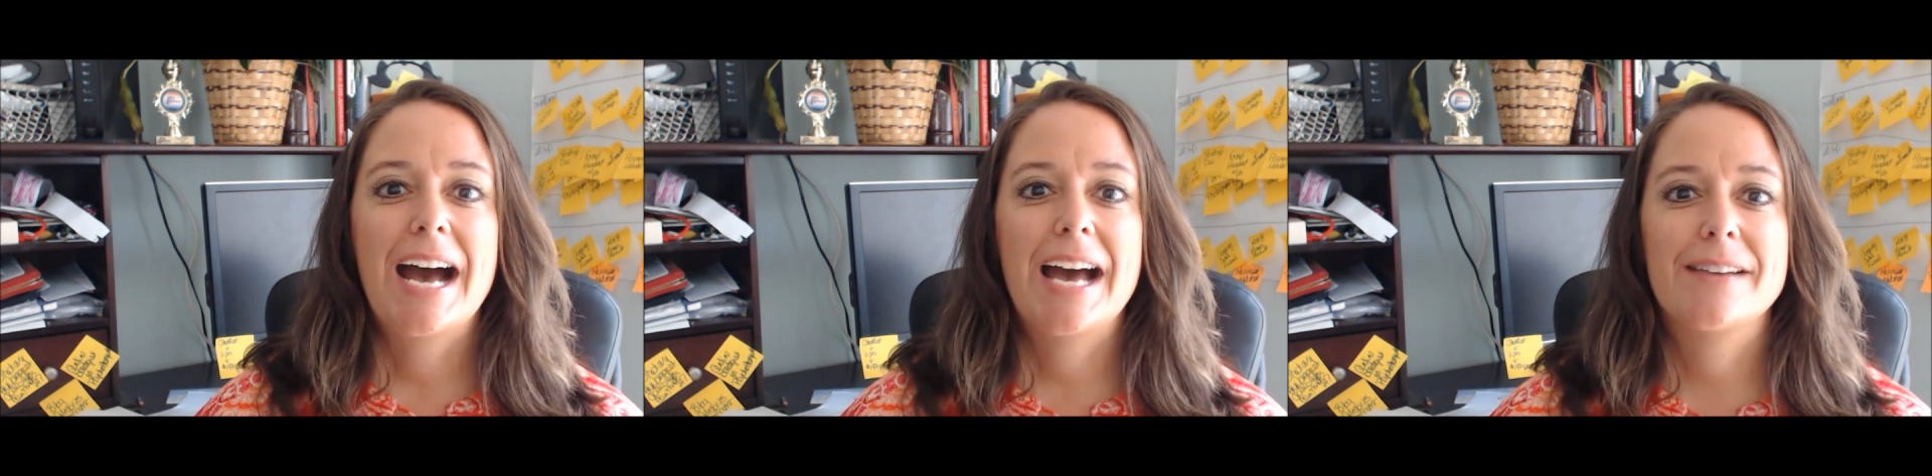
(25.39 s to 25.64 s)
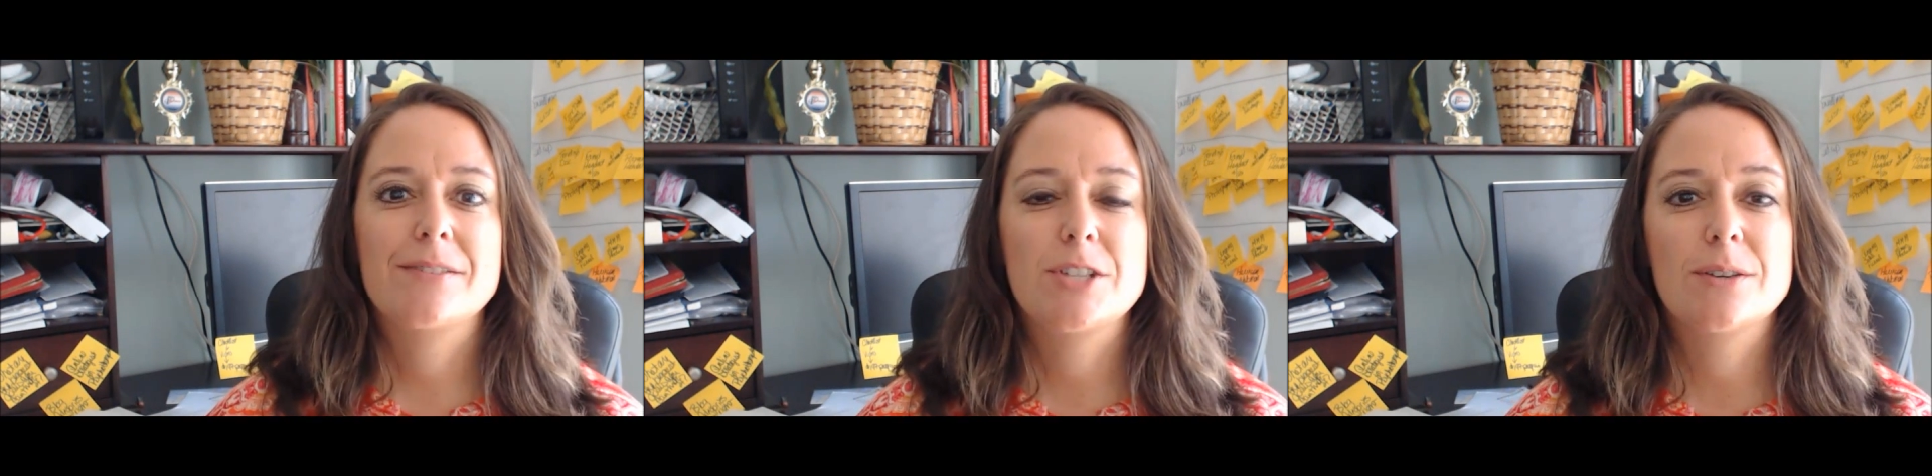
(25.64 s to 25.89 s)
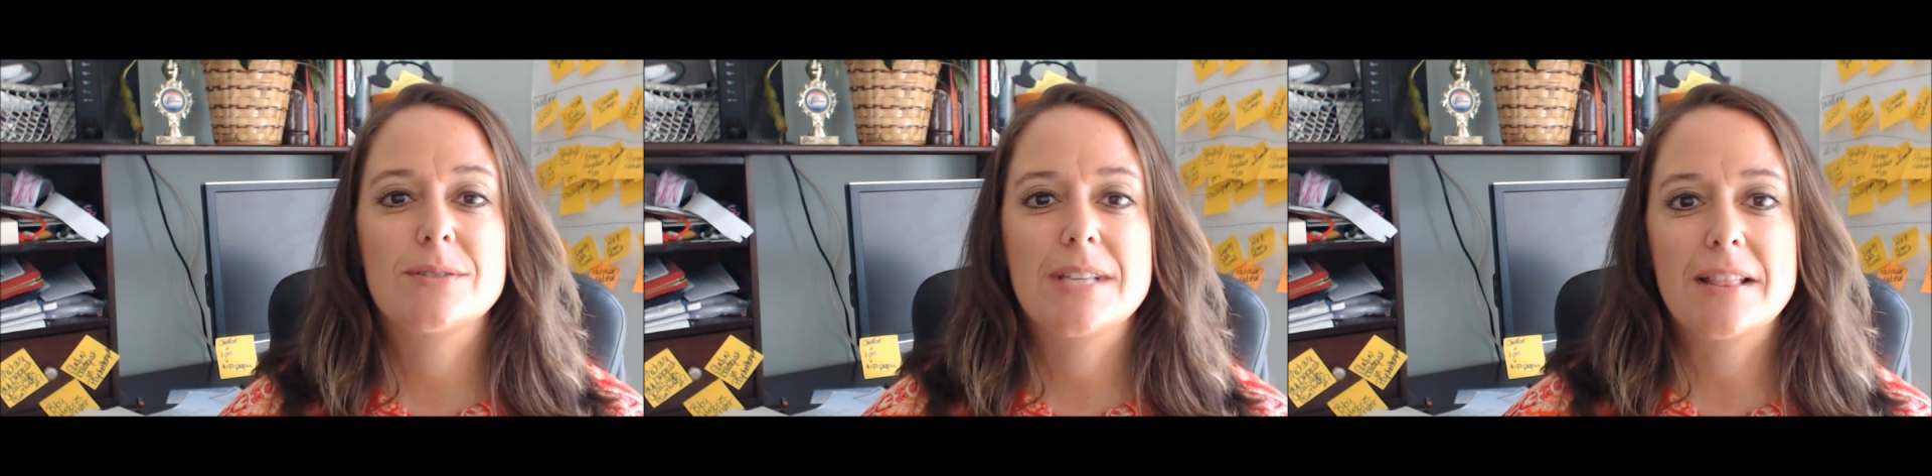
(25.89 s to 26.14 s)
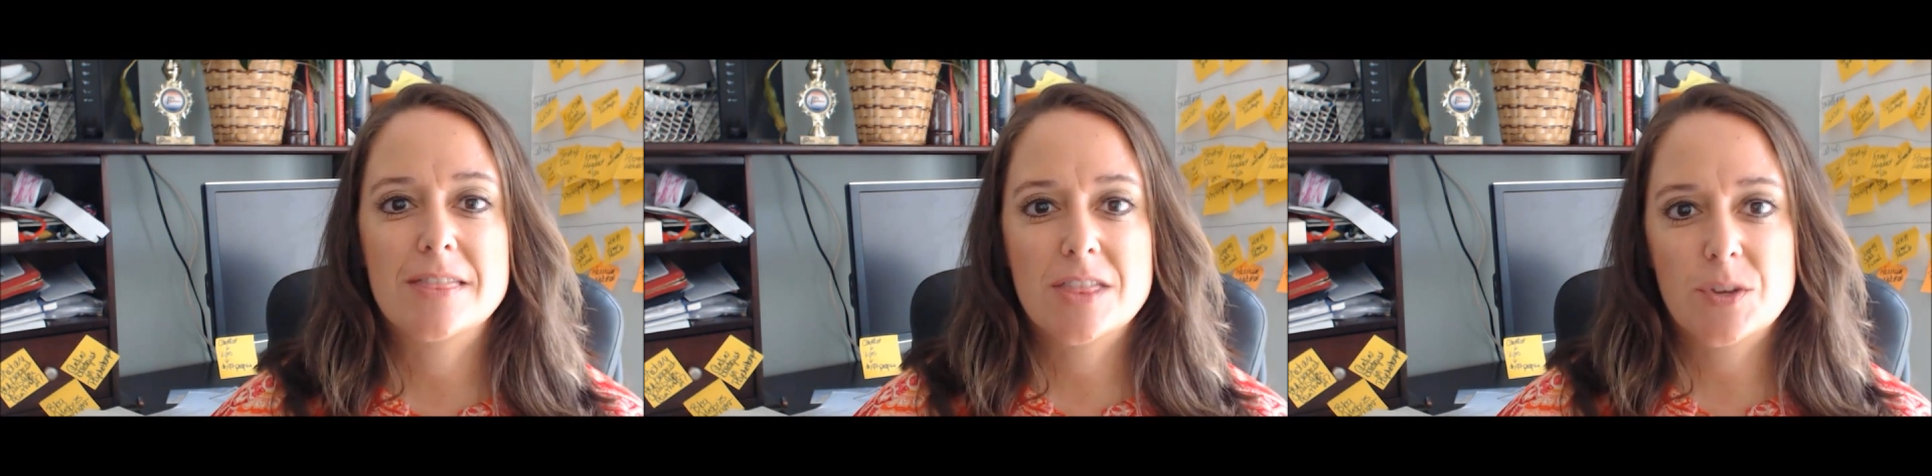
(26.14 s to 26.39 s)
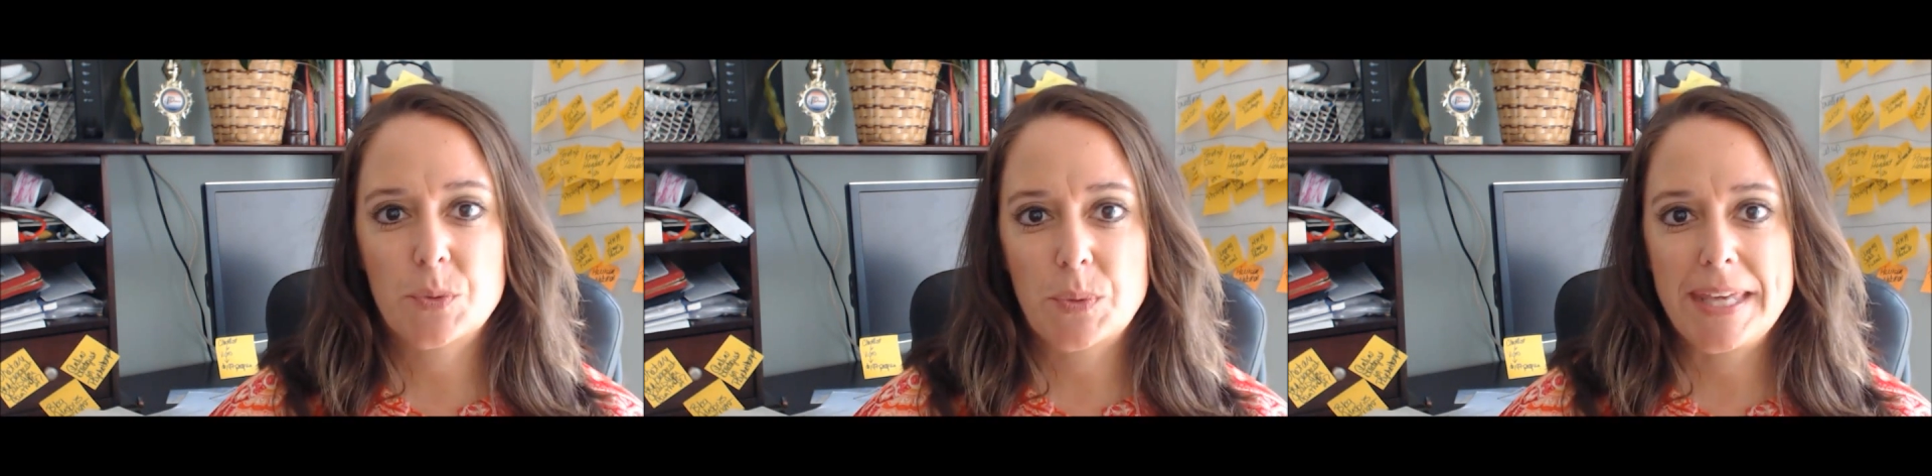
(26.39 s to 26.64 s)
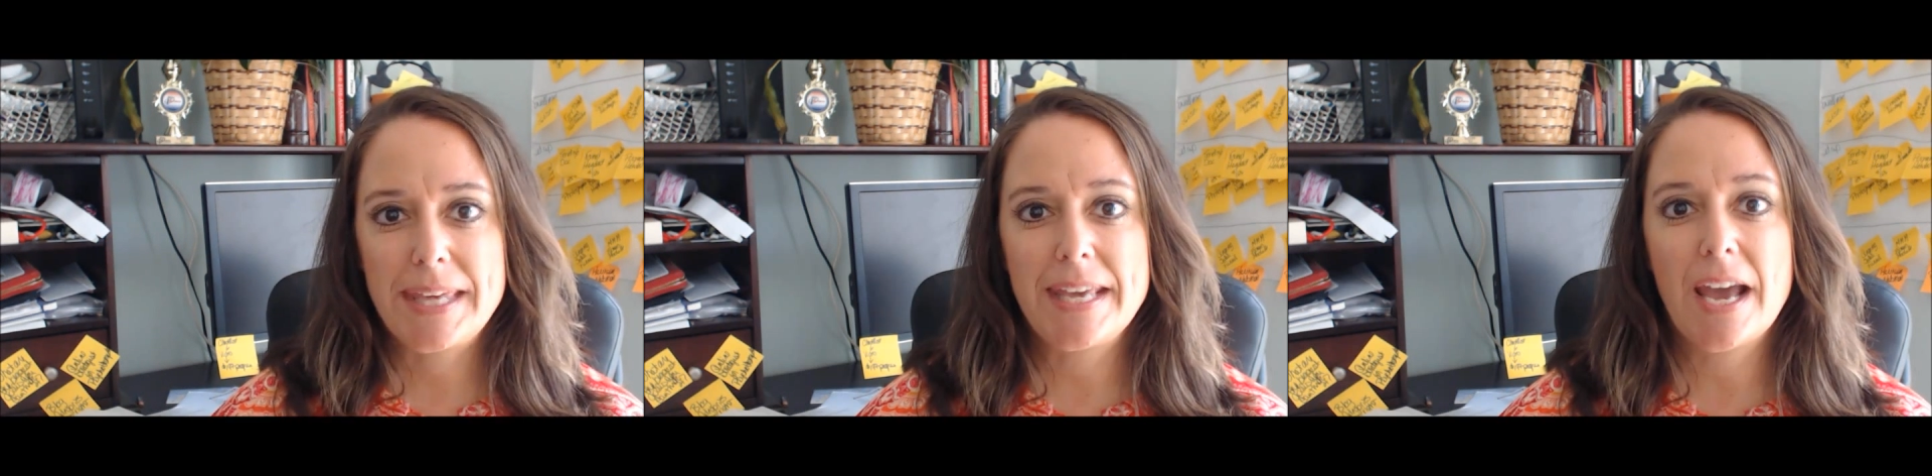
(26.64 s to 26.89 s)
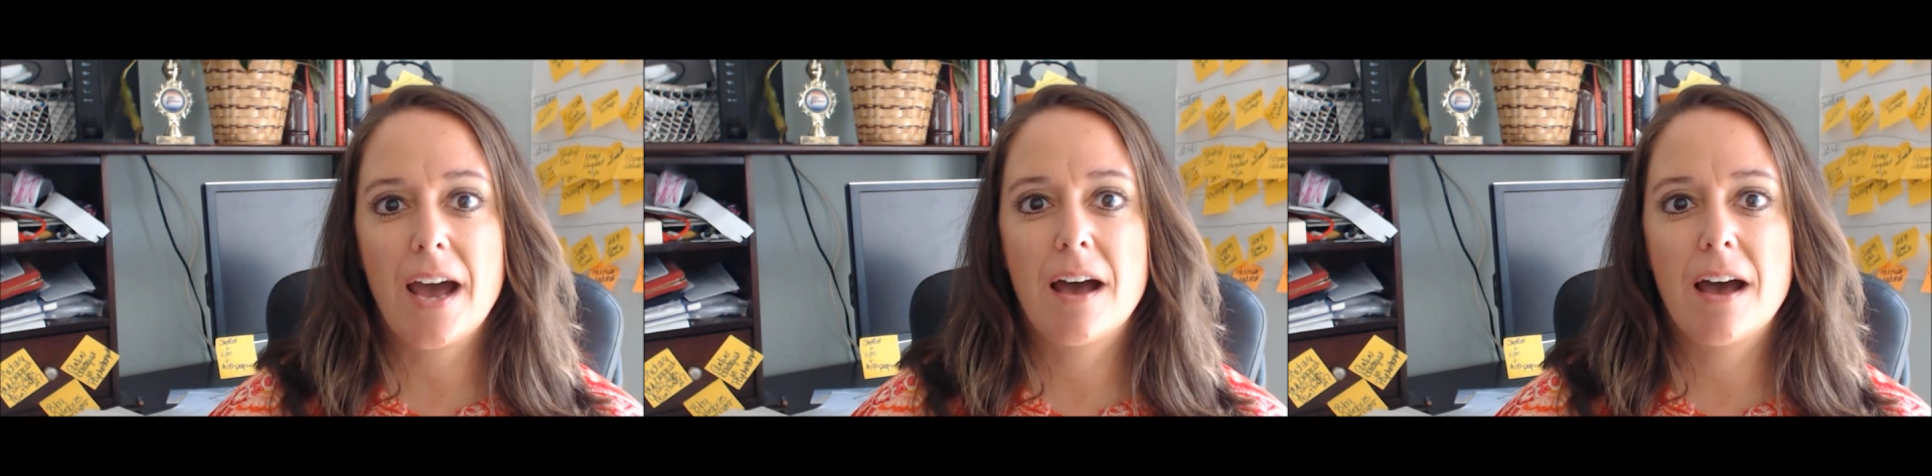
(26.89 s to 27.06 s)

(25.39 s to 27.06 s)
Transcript: I've chosen 3